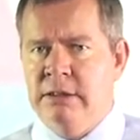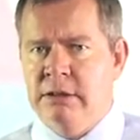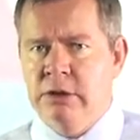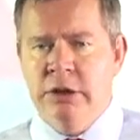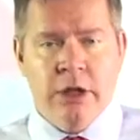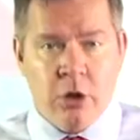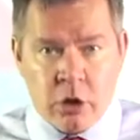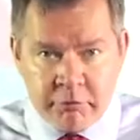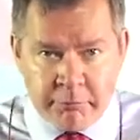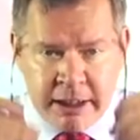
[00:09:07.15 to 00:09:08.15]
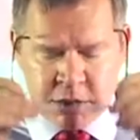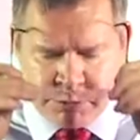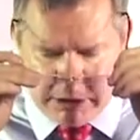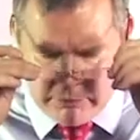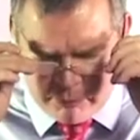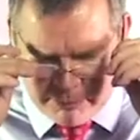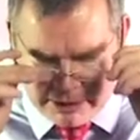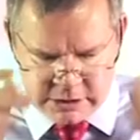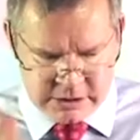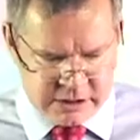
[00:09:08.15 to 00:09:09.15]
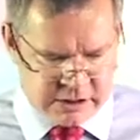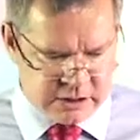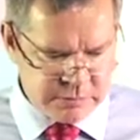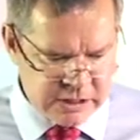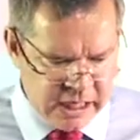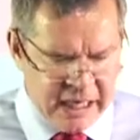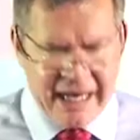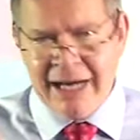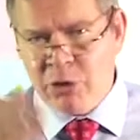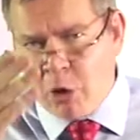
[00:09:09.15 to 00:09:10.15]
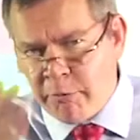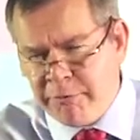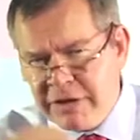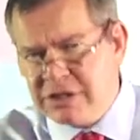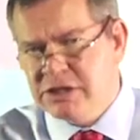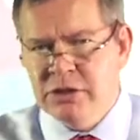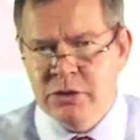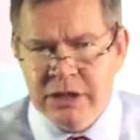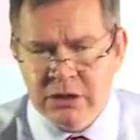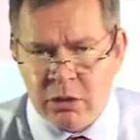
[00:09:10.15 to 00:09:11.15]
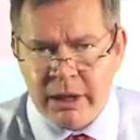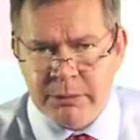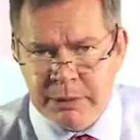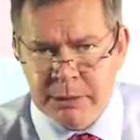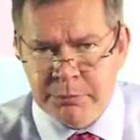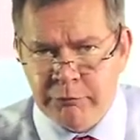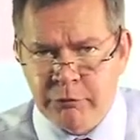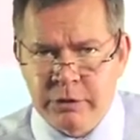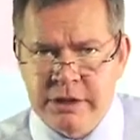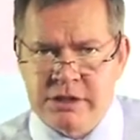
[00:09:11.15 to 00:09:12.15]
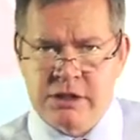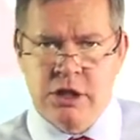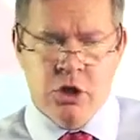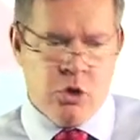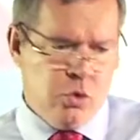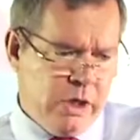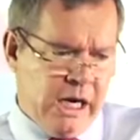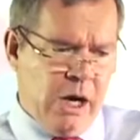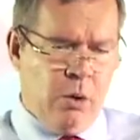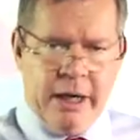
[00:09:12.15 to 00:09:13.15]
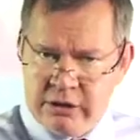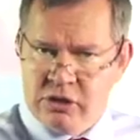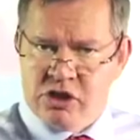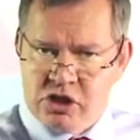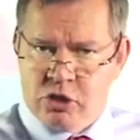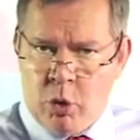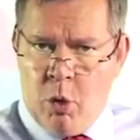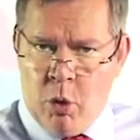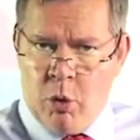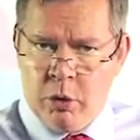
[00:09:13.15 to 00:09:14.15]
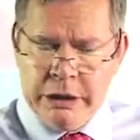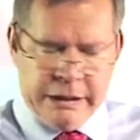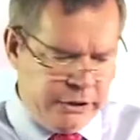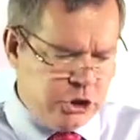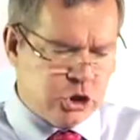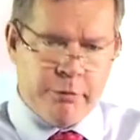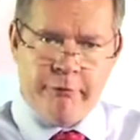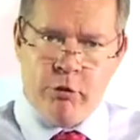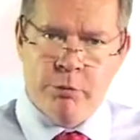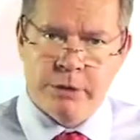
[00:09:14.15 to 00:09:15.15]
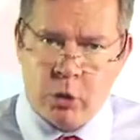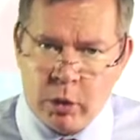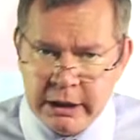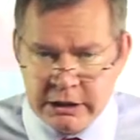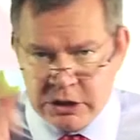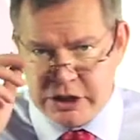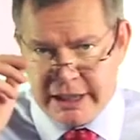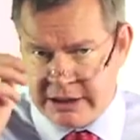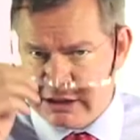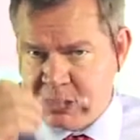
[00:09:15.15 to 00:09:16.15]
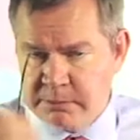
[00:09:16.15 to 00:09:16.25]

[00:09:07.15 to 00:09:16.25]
You need a lot of management information systems, and obviously you need the right people for this, who now at the store needs to perform the quality checks,